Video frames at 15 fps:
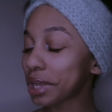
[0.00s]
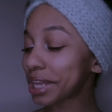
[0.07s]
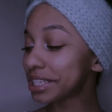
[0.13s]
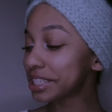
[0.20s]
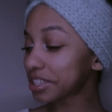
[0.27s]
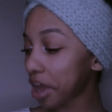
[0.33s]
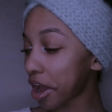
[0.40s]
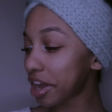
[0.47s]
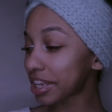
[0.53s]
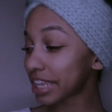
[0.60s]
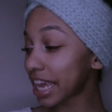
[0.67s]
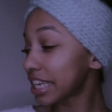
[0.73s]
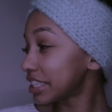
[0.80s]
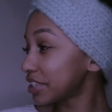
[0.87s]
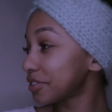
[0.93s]
we can talk.
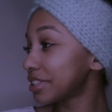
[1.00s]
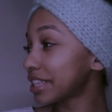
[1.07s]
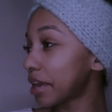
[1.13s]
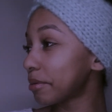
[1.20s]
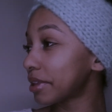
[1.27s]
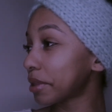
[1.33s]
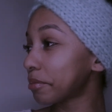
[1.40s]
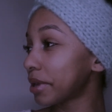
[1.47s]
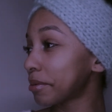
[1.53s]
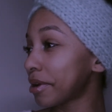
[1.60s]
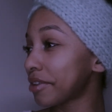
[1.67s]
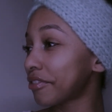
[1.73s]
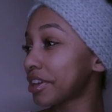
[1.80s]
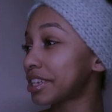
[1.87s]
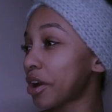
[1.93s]
Yes, you sent me the meme
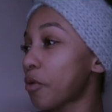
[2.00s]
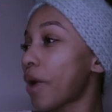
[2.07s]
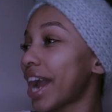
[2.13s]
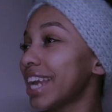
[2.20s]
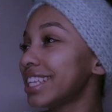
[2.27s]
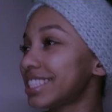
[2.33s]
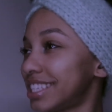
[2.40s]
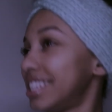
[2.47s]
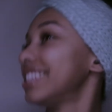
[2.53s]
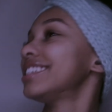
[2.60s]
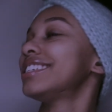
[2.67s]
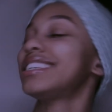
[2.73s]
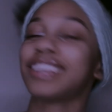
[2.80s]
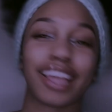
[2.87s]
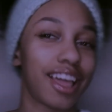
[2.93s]
of the white.
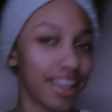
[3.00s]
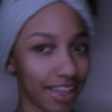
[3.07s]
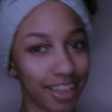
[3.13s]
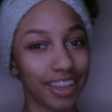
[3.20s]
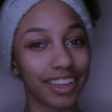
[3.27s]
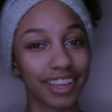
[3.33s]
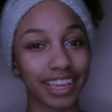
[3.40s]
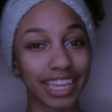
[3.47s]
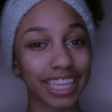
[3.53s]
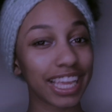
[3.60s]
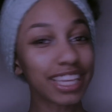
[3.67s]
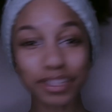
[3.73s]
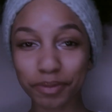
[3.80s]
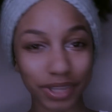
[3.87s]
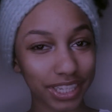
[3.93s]

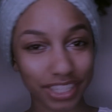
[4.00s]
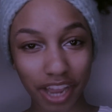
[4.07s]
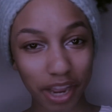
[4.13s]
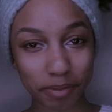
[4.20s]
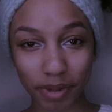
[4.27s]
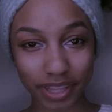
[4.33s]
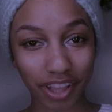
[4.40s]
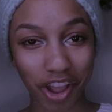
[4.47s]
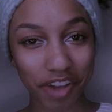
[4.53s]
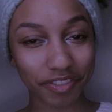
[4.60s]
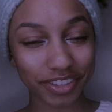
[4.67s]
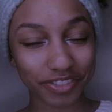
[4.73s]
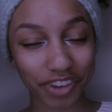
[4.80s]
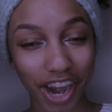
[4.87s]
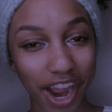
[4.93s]
Yes, we can talk about the
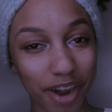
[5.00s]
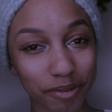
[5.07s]
office for